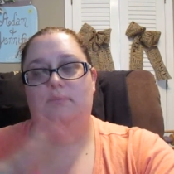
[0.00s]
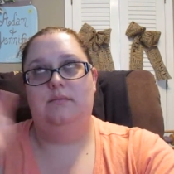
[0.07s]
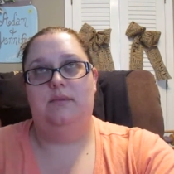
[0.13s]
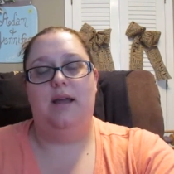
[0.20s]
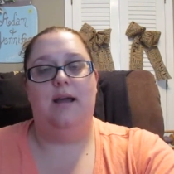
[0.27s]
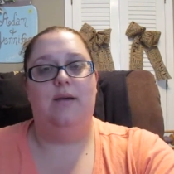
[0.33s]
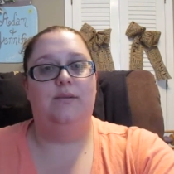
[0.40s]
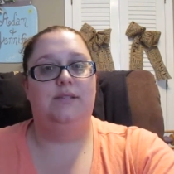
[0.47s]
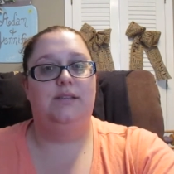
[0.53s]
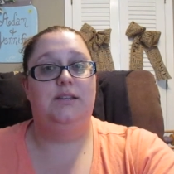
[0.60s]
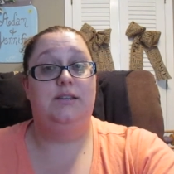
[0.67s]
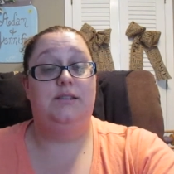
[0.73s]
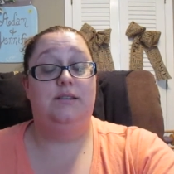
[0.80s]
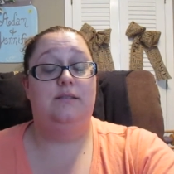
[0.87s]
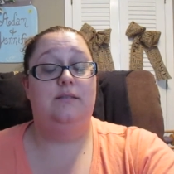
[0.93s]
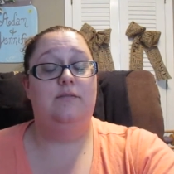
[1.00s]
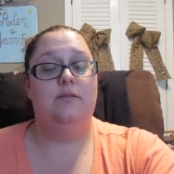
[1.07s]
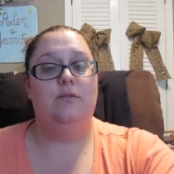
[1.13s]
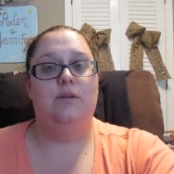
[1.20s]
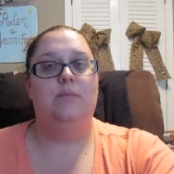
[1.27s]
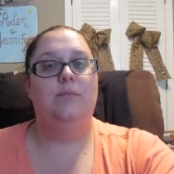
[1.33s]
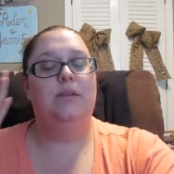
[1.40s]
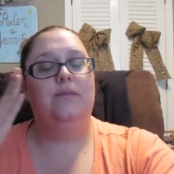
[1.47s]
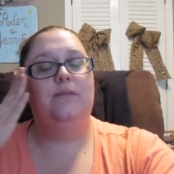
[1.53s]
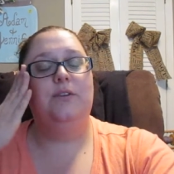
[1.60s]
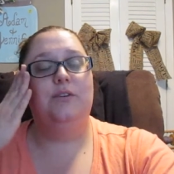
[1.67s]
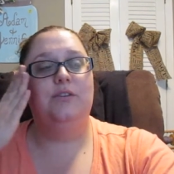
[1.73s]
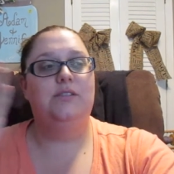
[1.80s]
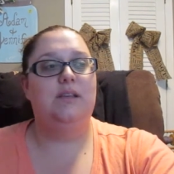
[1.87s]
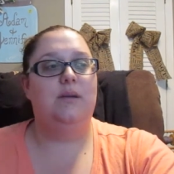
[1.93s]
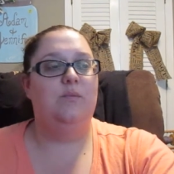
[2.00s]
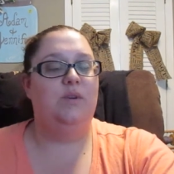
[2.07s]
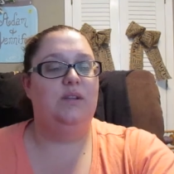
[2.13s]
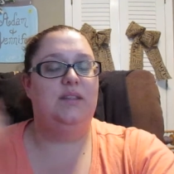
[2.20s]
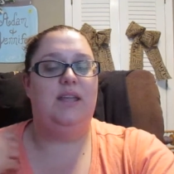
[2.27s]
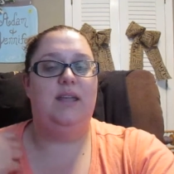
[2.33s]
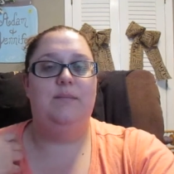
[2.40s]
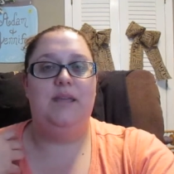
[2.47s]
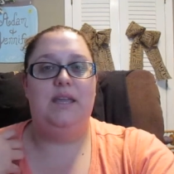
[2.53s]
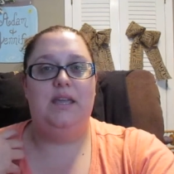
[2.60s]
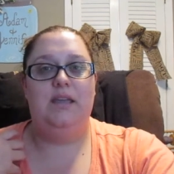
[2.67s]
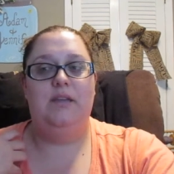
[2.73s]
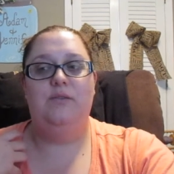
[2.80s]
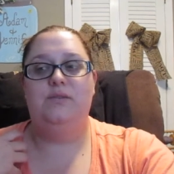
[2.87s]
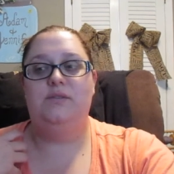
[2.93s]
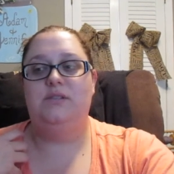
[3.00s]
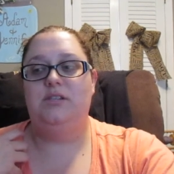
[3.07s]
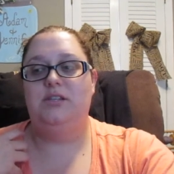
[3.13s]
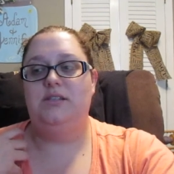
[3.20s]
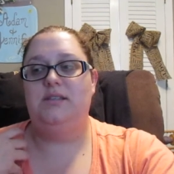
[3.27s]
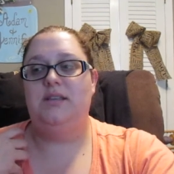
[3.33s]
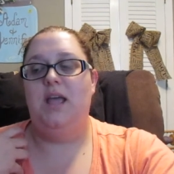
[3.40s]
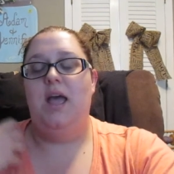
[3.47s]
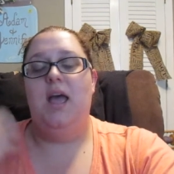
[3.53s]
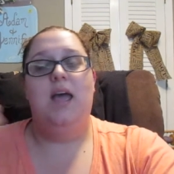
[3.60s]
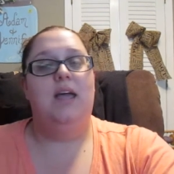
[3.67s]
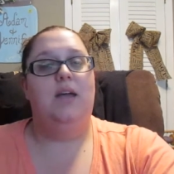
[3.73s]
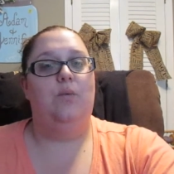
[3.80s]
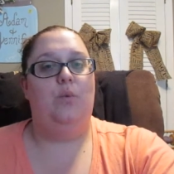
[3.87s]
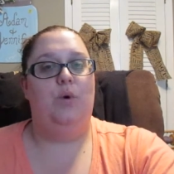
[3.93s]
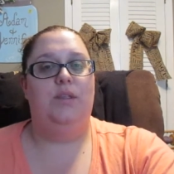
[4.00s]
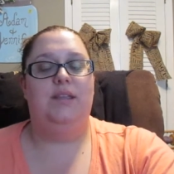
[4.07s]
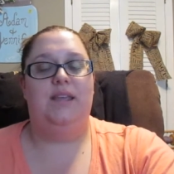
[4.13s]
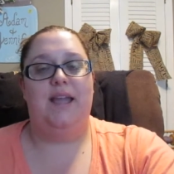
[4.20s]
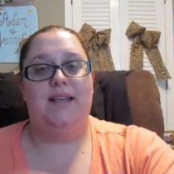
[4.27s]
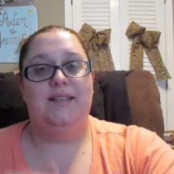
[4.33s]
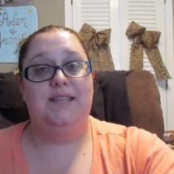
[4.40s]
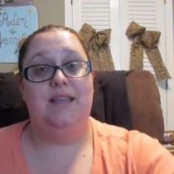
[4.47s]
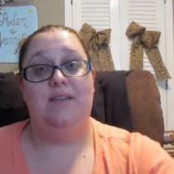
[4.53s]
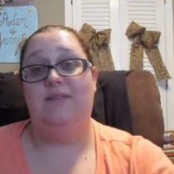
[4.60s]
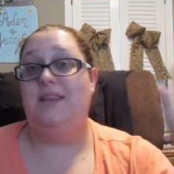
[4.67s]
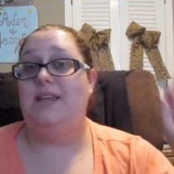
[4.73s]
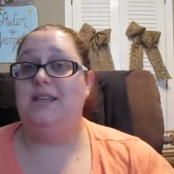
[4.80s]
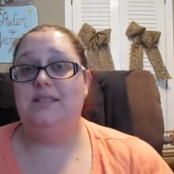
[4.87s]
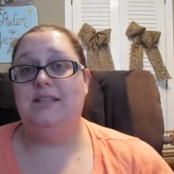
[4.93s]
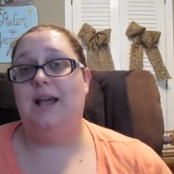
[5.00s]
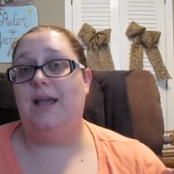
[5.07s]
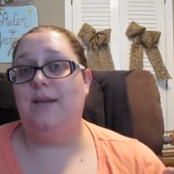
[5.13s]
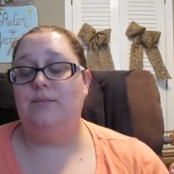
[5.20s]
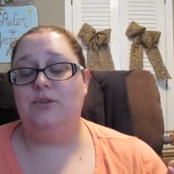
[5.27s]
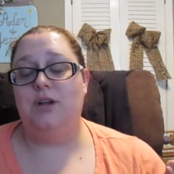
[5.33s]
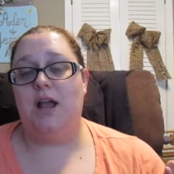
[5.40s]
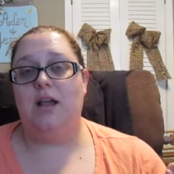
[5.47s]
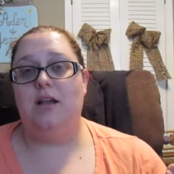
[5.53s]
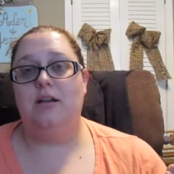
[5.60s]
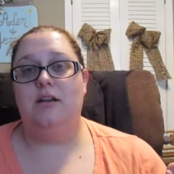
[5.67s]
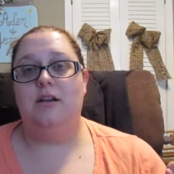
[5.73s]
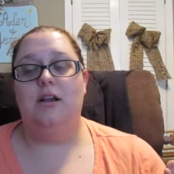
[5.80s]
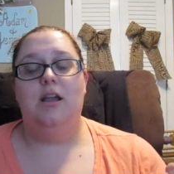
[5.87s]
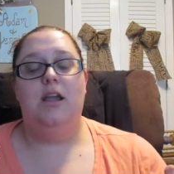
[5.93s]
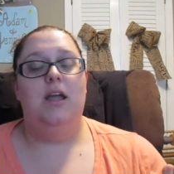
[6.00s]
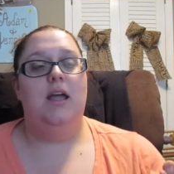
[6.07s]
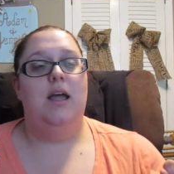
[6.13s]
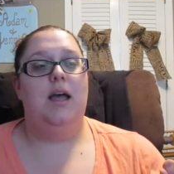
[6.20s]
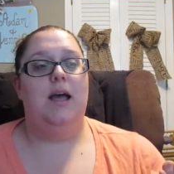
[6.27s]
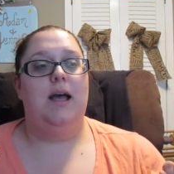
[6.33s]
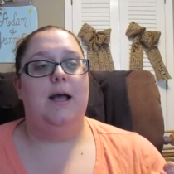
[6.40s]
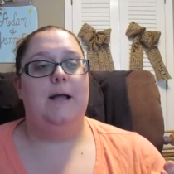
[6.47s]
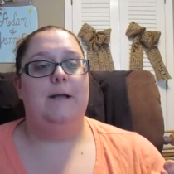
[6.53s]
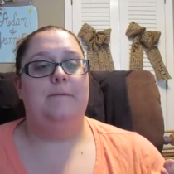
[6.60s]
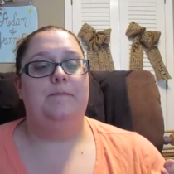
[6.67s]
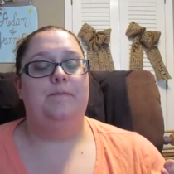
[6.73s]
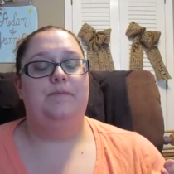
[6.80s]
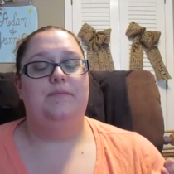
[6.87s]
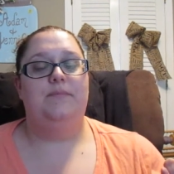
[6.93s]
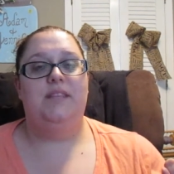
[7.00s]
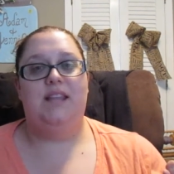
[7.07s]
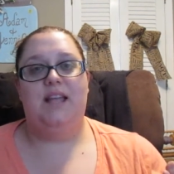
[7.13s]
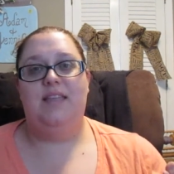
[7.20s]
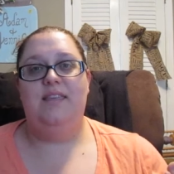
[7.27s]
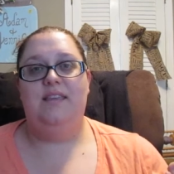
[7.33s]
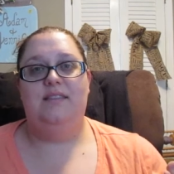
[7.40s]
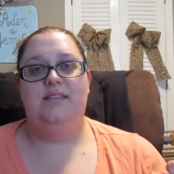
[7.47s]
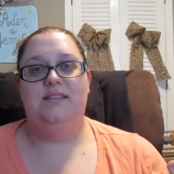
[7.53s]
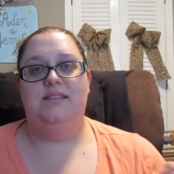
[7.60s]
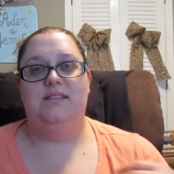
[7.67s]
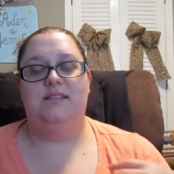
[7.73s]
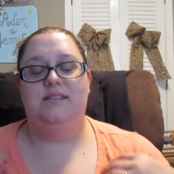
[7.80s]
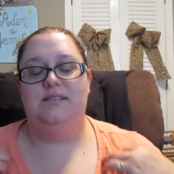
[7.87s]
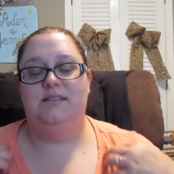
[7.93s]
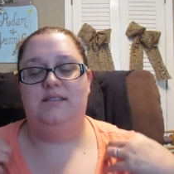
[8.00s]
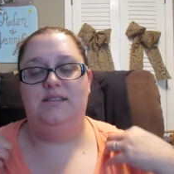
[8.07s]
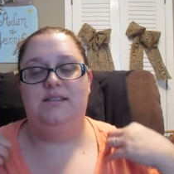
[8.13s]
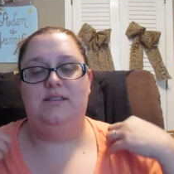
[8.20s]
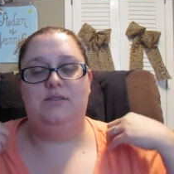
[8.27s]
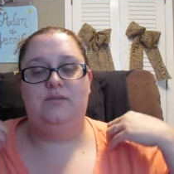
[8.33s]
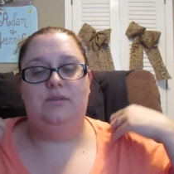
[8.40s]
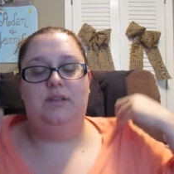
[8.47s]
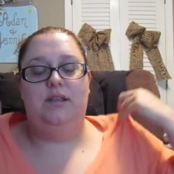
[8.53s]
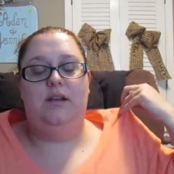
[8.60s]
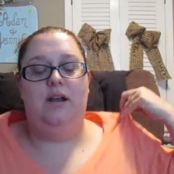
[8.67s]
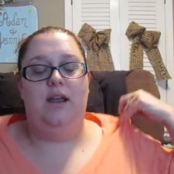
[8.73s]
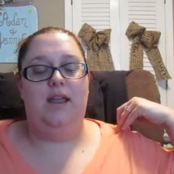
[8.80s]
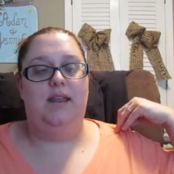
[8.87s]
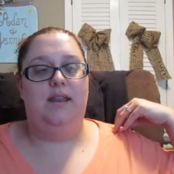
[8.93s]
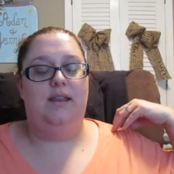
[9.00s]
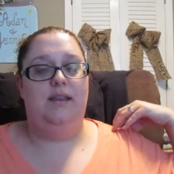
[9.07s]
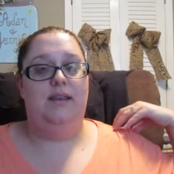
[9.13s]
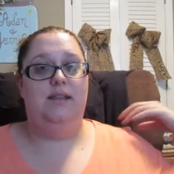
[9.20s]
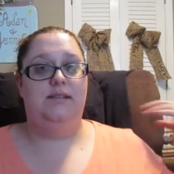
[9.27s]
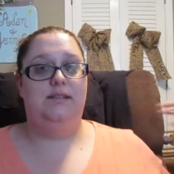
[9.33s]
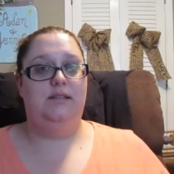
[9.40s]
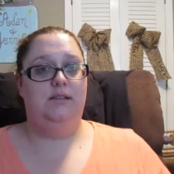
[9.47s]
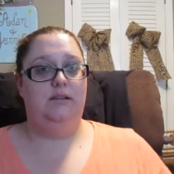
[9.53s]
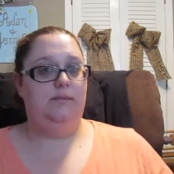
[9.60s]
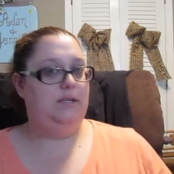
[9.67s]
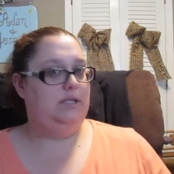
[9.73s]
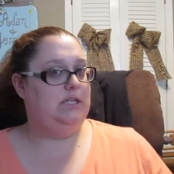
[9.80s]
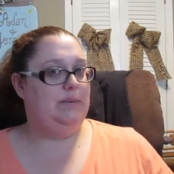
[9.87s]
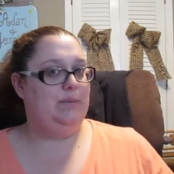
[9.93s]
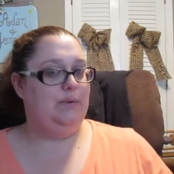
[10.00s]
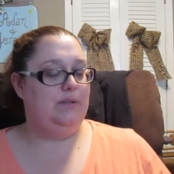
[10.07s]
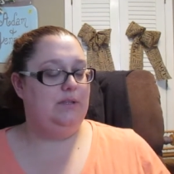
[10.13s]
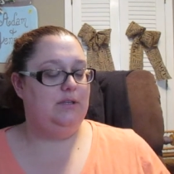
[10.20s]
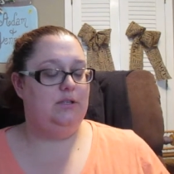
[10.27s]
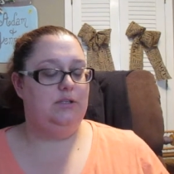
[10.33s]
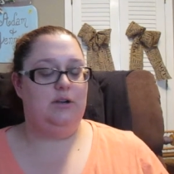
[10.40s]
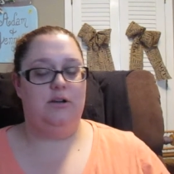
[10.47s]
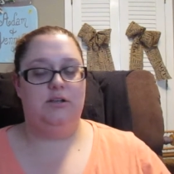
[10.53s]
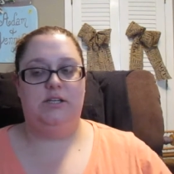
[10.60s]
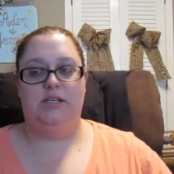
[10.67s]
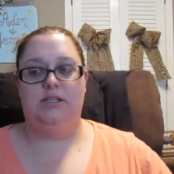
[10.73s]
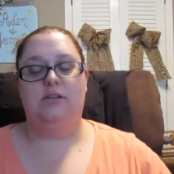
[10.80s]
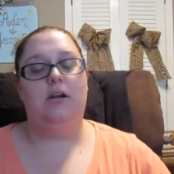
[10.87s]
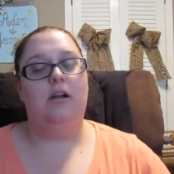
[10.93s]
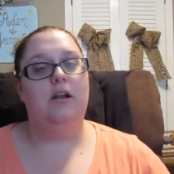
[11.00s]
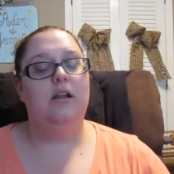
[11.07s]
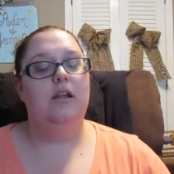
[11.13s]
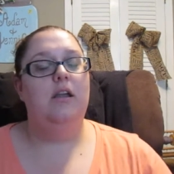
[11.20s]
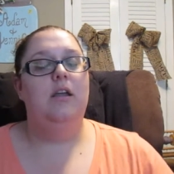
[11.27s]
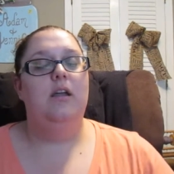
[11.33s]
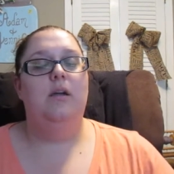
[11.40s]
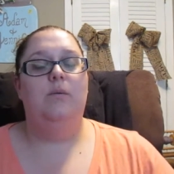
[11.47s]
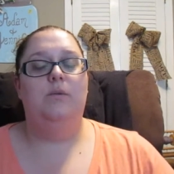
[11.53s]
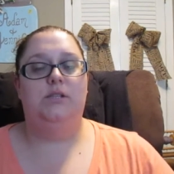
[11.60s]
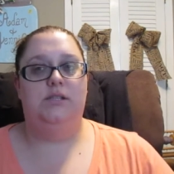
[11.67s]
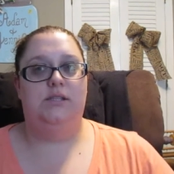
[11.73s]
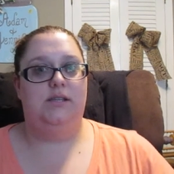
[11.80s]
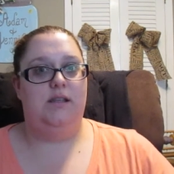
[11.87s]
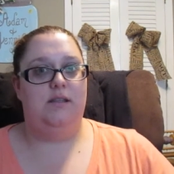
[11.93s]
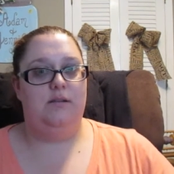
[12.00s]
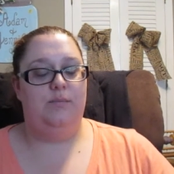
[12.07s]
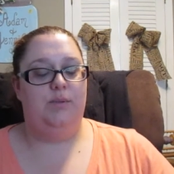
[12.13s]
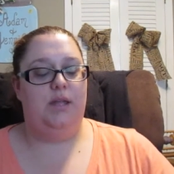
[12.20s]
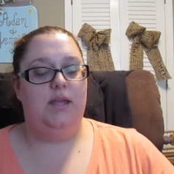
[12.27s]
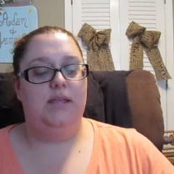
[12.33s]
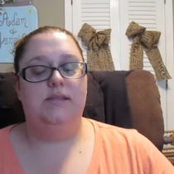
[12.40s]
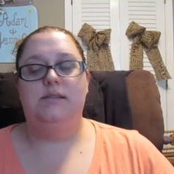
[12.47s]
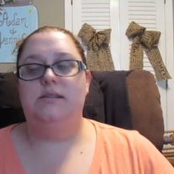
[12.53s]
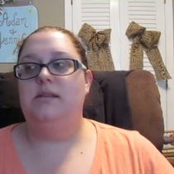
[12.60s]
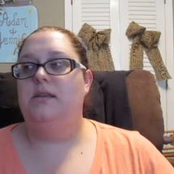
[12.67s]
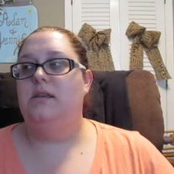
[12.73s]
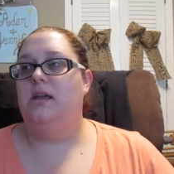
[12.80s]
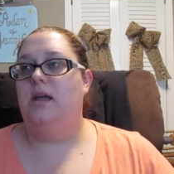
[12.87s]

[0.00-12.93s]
I would suggest a different one. But if you're someone like me who's just wanting the activity type tracker, then I think this is really great. And it is a little bit cheaper than Charge HR, which is another plus.